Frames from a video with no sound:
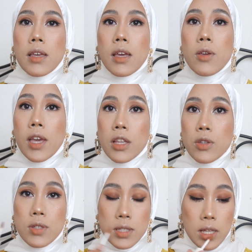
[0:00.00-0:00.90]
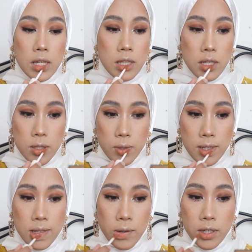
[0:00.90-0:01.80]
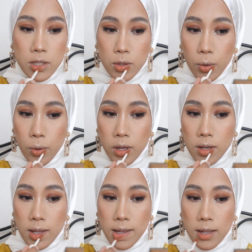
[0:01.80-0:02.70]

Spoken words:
Okay, you can use this one on its own.